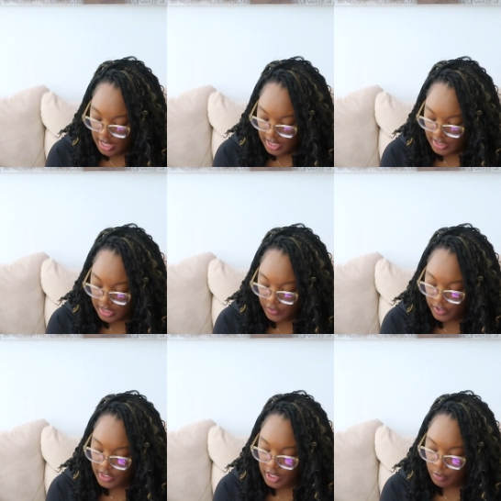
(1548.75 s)
It says,
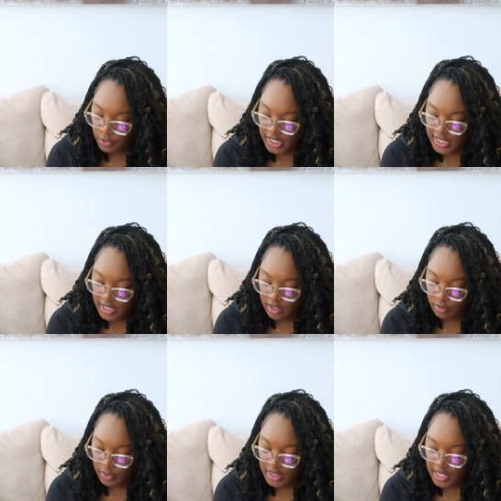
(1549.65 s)
for some
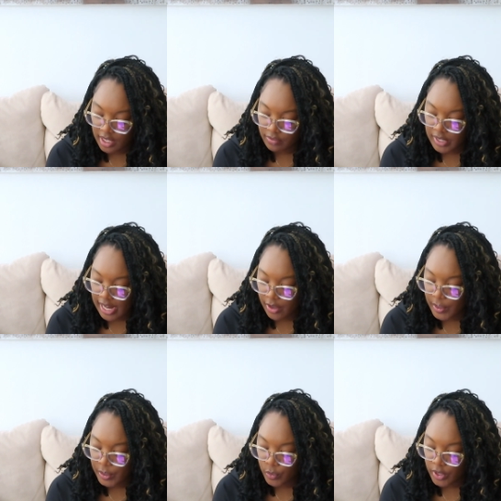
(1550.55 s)
reason, we think of
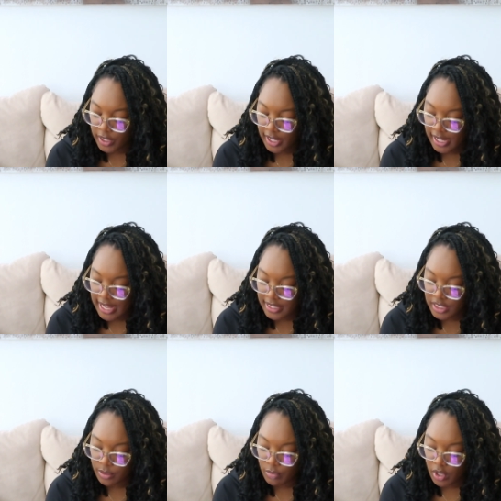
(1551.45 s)
doubt and worry
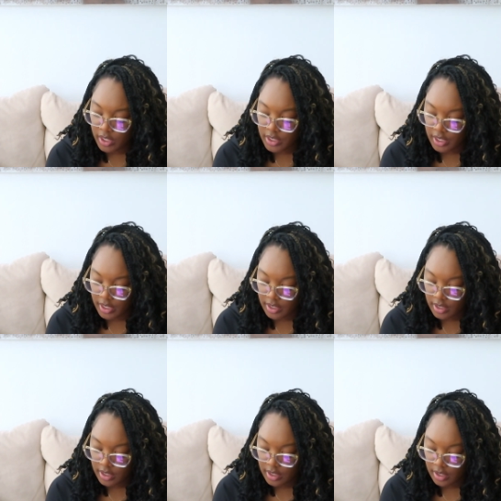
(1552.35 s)
as small sins.
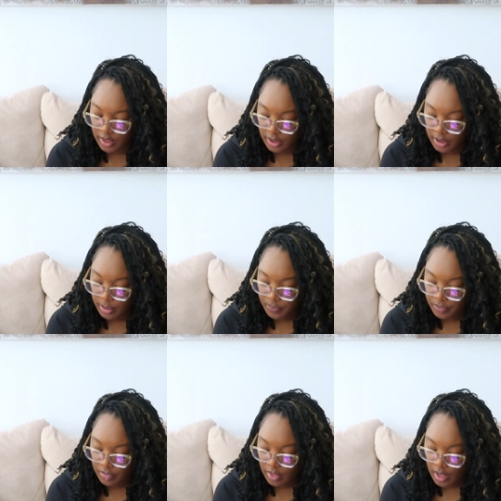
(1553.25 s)

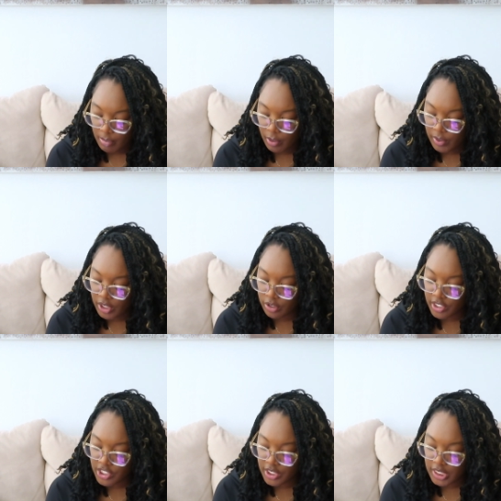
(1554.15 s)
But when a
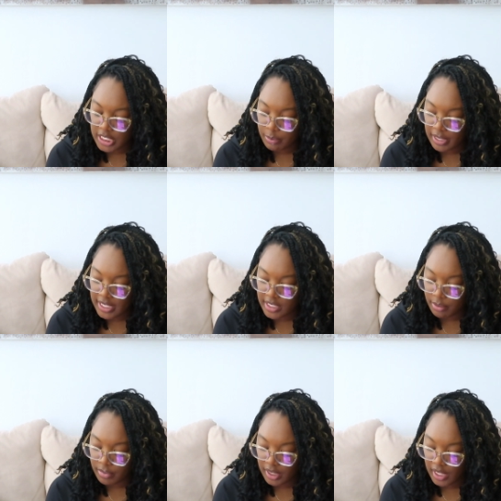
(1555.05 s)
Christian displays
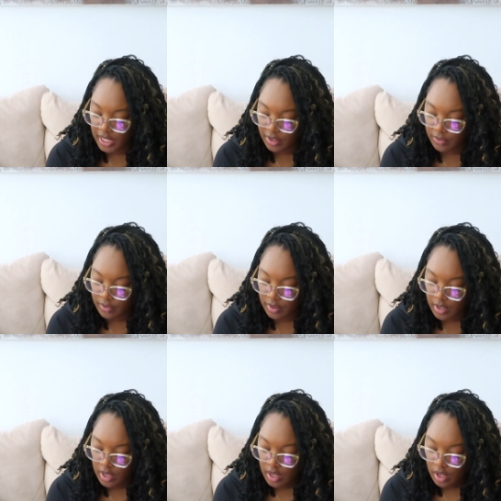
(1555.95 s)
unbelief,
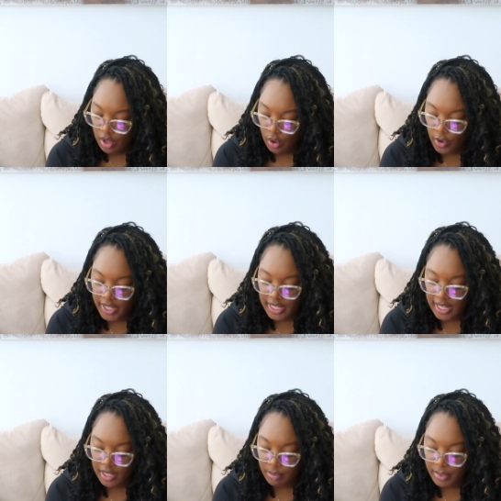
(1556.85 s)
or an
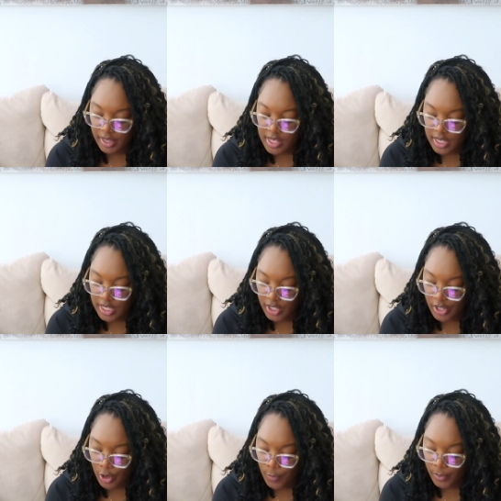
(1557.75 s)
inability to
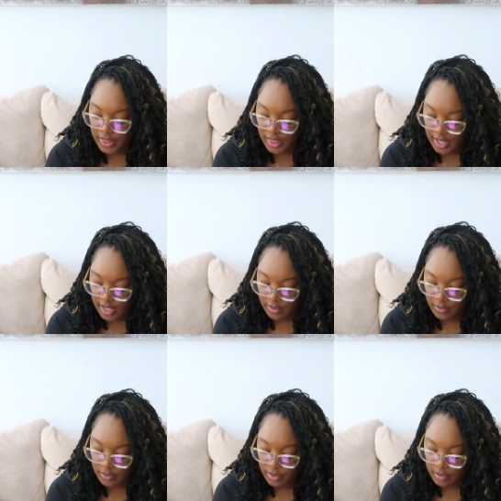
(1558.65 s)
cope with life,
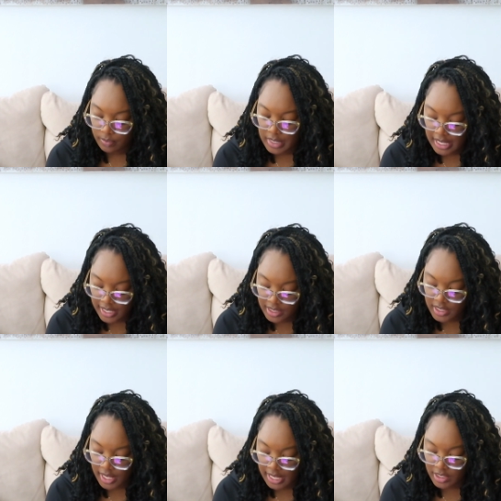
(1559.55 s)
he is
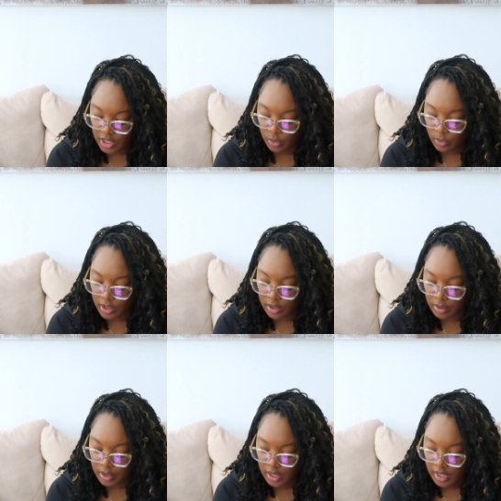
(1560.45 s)
saying to the
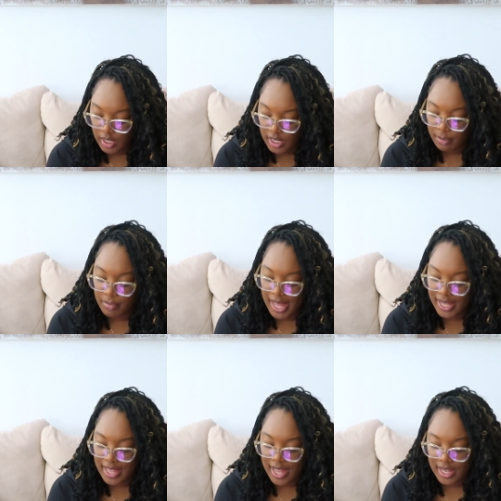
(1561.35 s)
world,
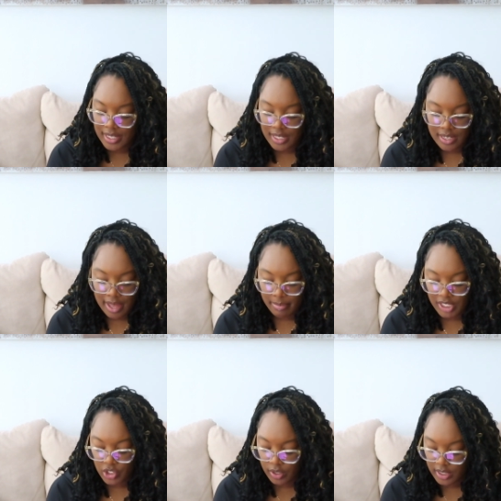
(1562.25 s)
my God cannot
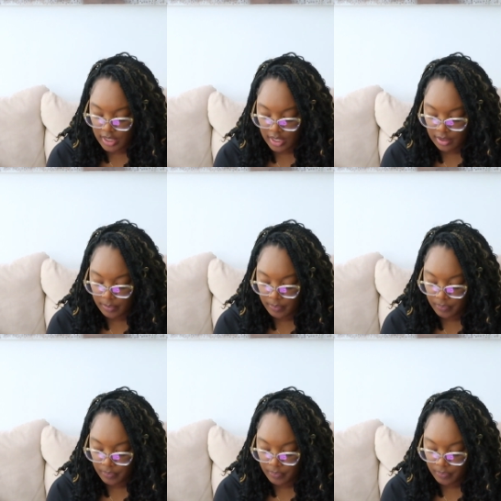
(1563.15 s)
be trusted.